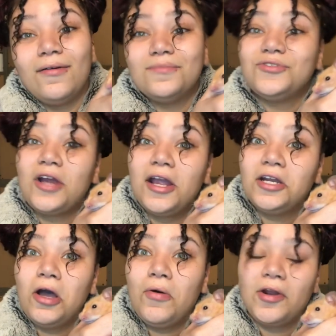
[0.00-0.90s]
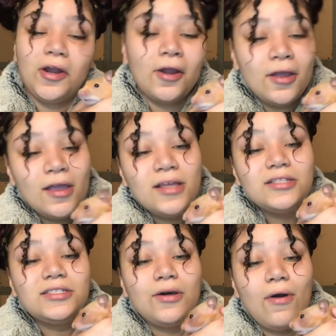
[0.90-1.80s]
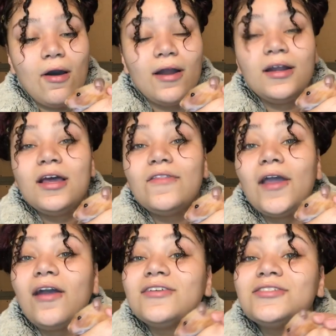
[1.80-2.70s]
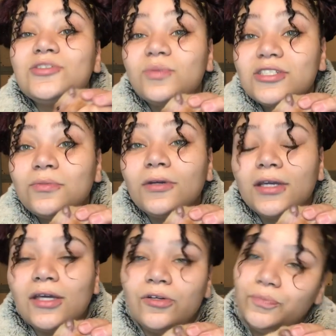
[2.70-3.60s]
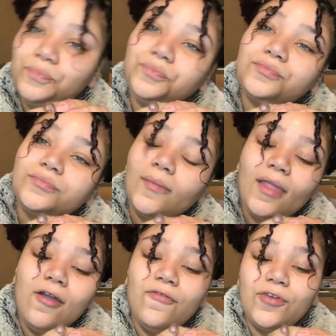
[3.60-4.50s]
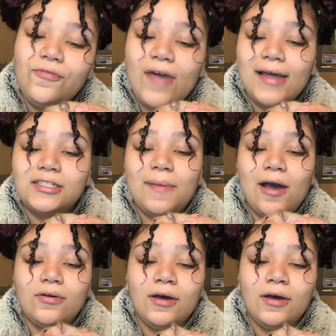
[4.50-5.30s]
I'm trying to hold her so hard. They are super, super cute few facts about